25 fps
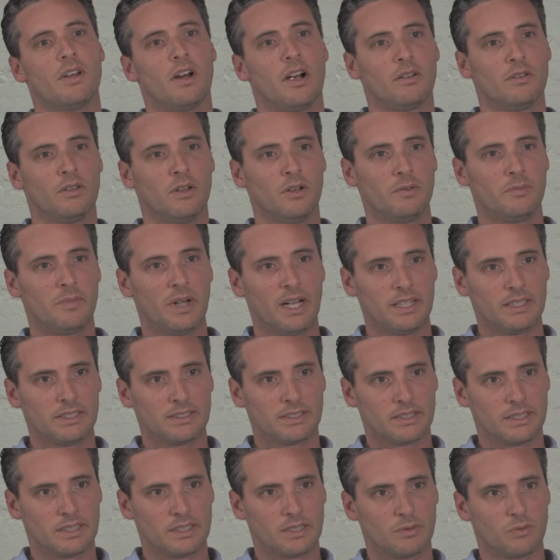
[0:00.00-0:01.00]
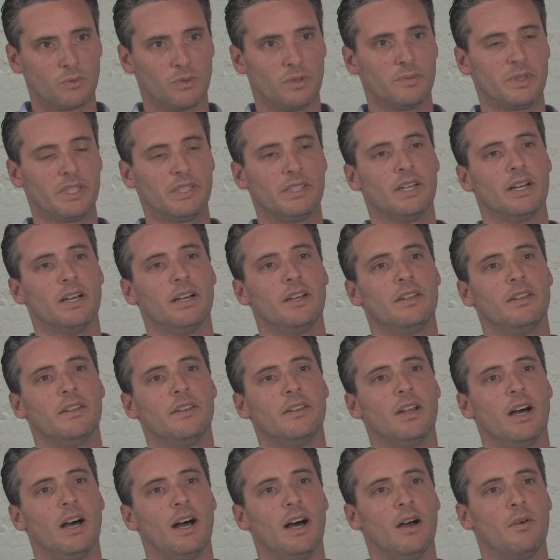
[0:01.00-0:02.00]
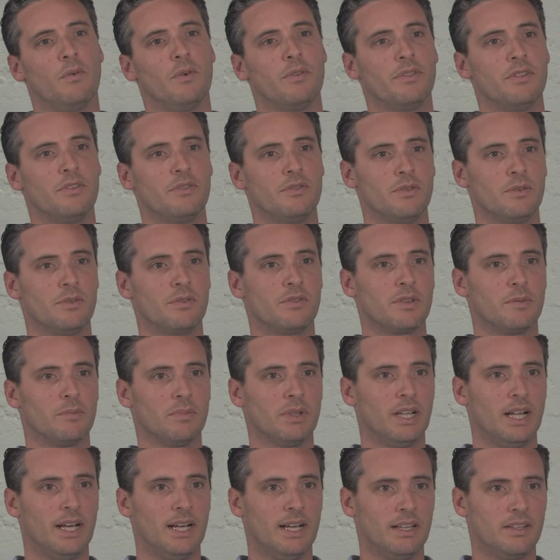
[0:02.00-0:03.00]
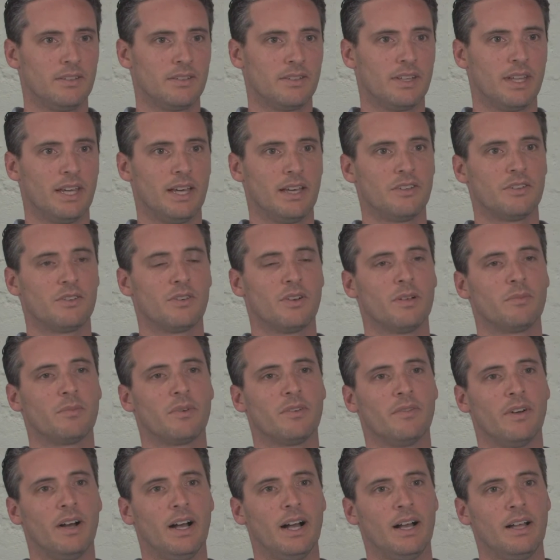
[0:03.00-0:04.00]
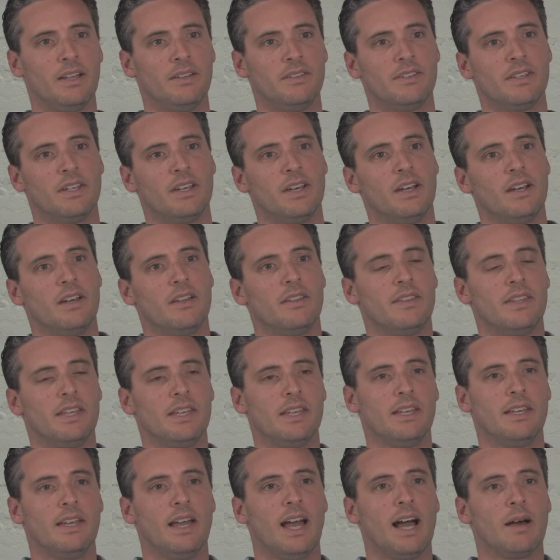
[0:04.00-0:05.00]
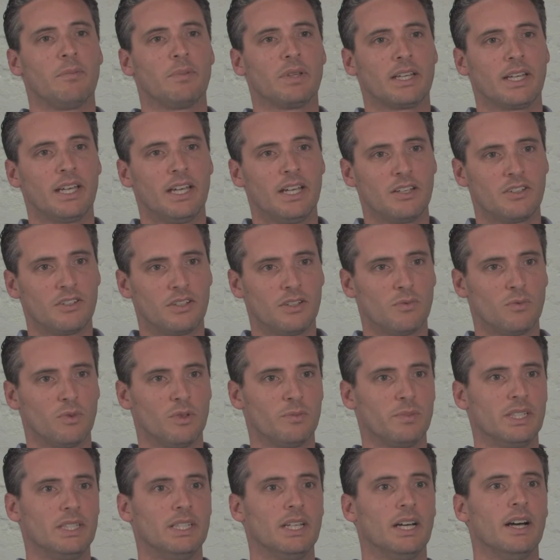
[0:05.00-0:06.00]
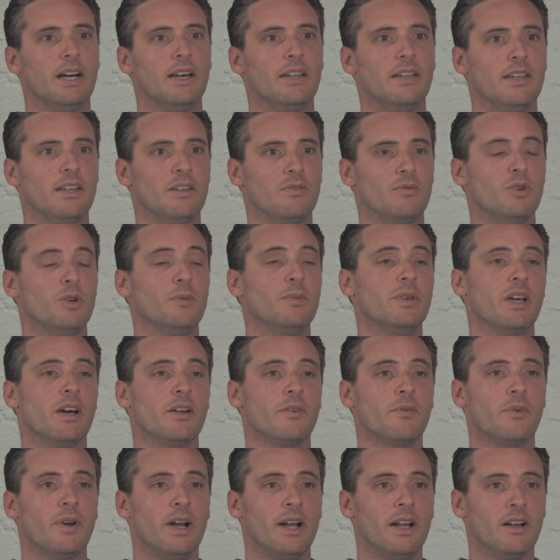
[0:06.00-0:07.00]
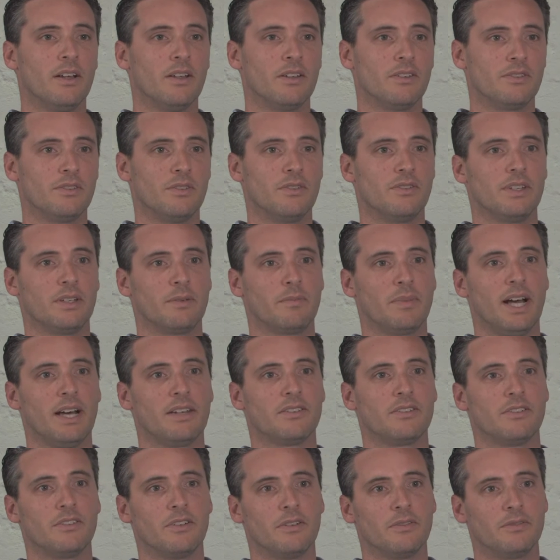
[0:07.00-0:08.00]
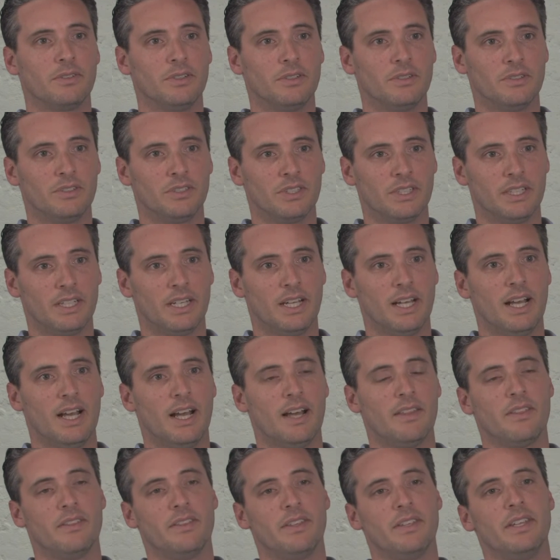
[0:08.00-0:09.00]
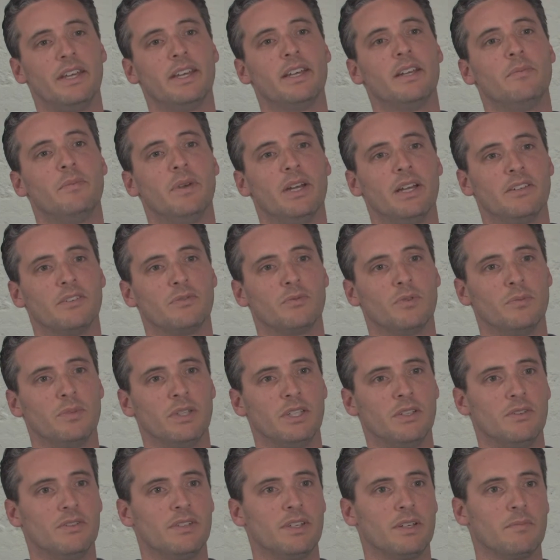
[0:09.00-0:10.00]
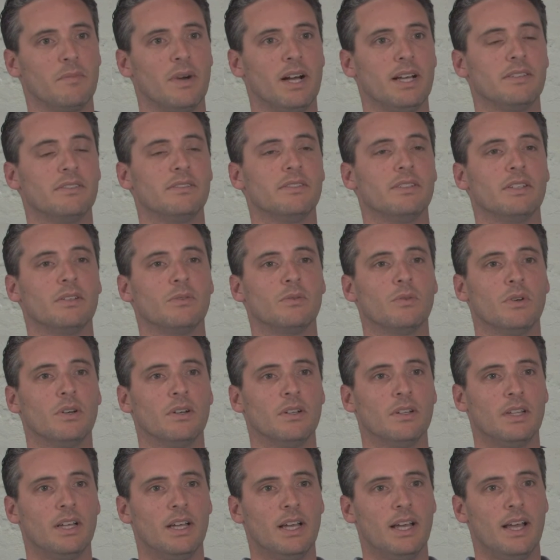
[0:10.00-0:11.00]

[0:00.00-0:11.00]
load balancer will be done with the Zeus appliance that Joyent provides. The application will be done in Ruby on Rails using Passenger Fusion. And then the database will be using MySQL.